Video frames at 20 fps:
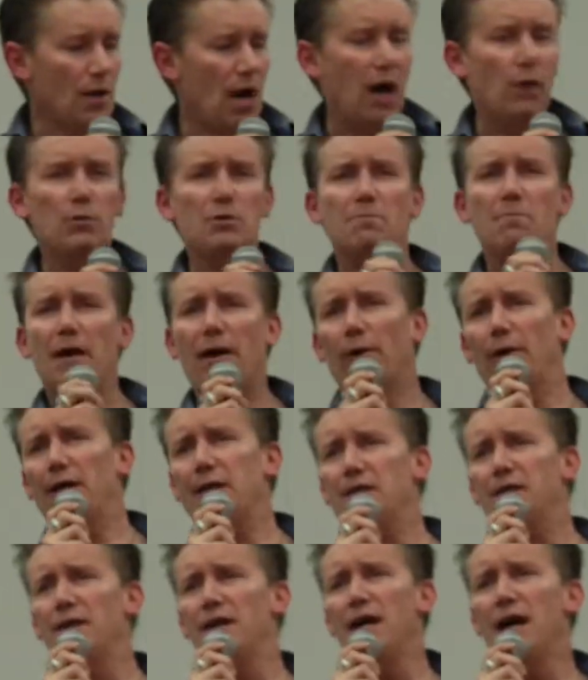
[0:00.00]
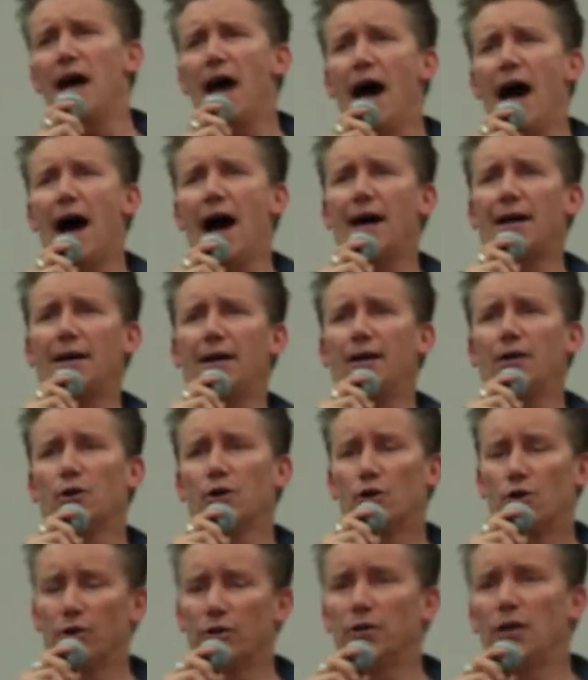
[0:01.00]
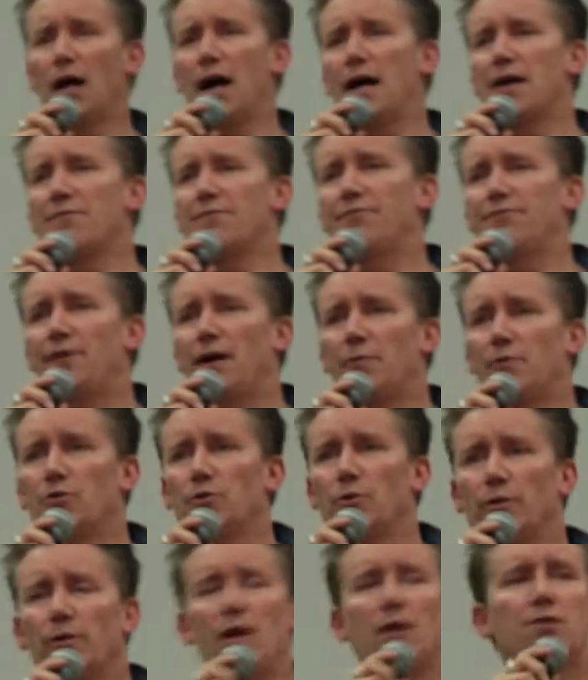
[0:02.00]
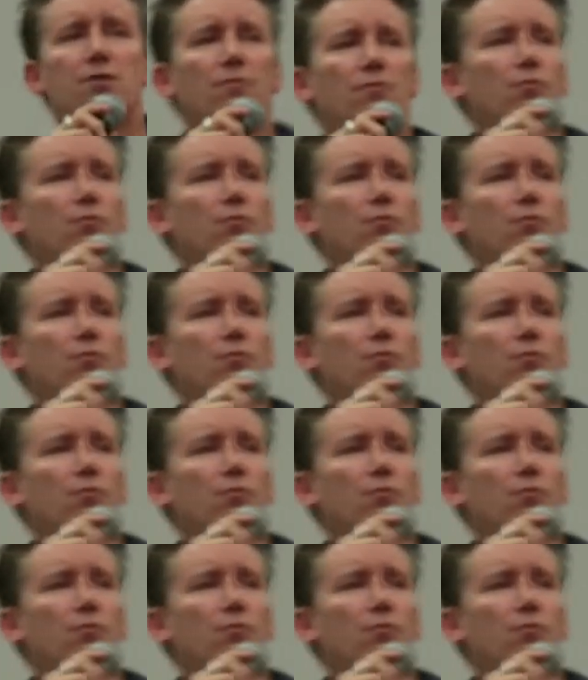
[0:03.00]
I was married, had a good life. I was doing lots